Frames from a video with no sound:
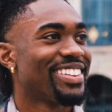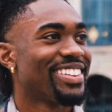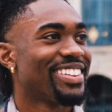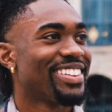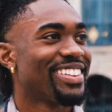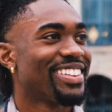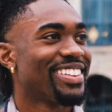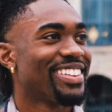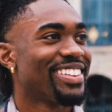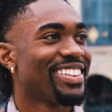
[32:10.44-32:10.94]

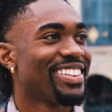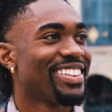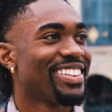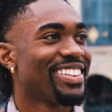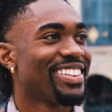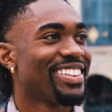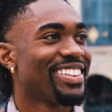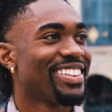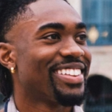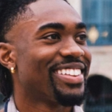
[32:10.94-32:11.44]

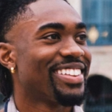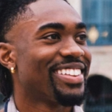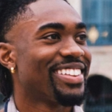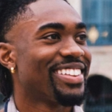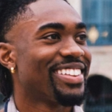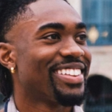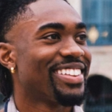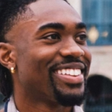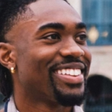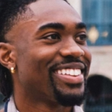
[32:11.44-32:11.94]

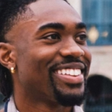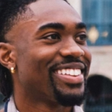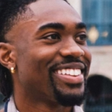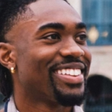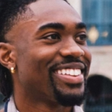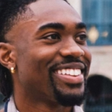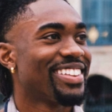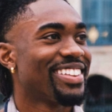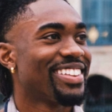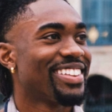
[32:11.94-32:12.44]

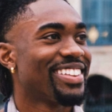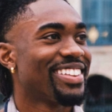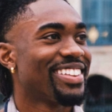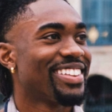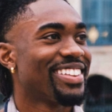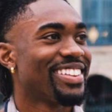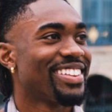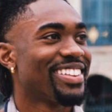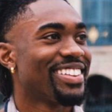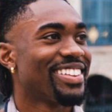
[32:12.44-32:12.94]

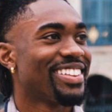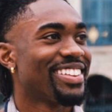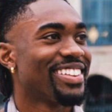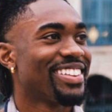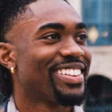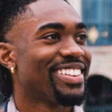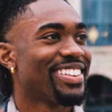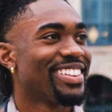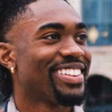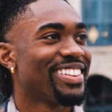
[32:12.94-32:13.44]

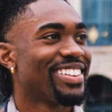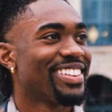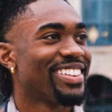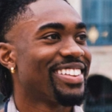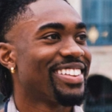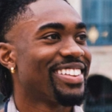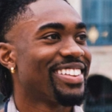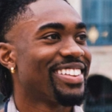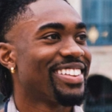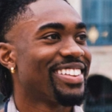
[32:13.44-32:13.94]

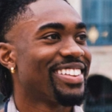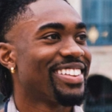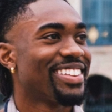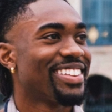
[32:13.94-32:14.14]
This is a still picture; no speech is visible.